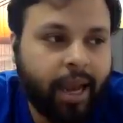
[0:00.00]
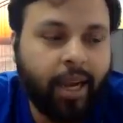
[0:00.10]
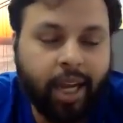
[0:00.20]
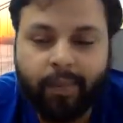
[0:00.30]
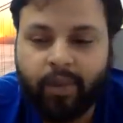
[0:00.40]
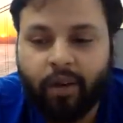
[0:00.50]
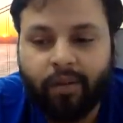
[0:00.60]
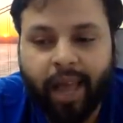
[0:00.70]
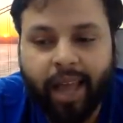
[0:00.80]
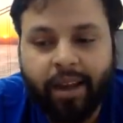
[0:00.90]
in terms of
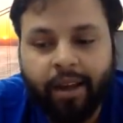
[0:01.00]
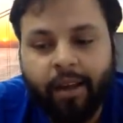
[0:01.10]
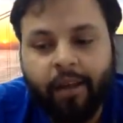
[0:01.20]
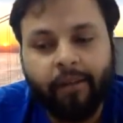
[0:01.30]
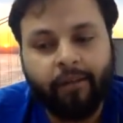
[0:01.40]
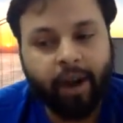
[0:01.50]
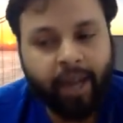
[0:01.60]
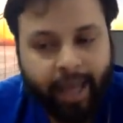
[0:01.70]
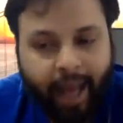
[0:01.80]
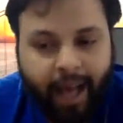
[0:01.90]
what
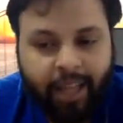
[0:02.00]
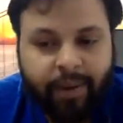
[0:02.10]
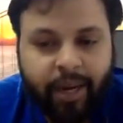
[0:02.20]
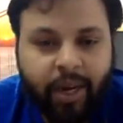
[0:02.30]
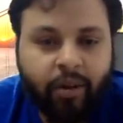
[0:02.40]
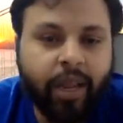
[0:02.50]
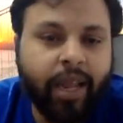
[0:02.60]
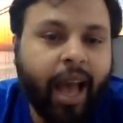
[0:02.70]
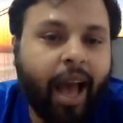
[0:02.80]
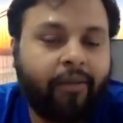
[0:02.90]
he has been
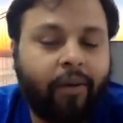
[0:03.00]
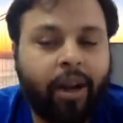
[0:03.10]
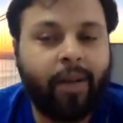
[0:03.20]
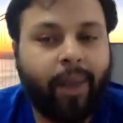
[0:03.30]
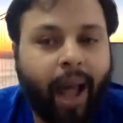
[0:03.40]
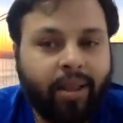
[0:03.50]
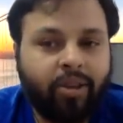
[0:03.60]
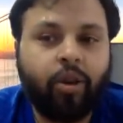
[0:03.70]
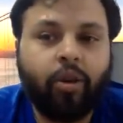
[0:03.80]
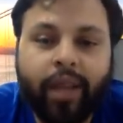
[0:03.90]
doing and what he plans
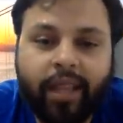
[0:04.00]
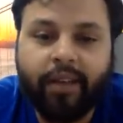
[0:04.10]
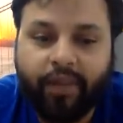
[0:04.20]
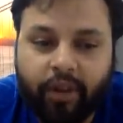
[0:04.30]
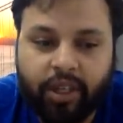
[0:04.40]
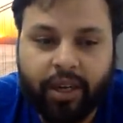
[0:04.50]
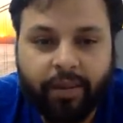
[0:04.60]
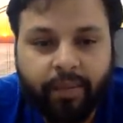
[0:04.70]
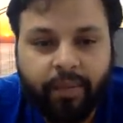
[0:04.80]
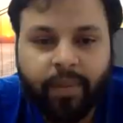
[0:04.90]
to do in the future.
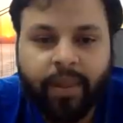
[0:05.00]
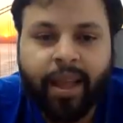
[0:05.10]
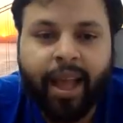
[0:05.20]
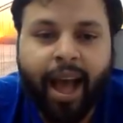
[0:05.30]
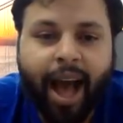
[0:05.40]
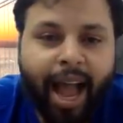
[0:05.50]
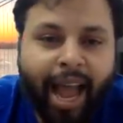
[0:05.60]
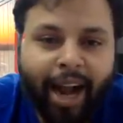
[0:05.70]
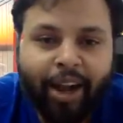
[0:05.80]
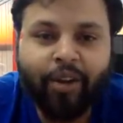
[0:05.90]
Hi,
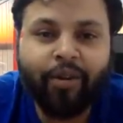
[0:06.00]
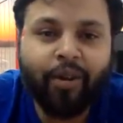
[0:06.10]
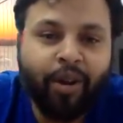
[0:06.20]
Andrew.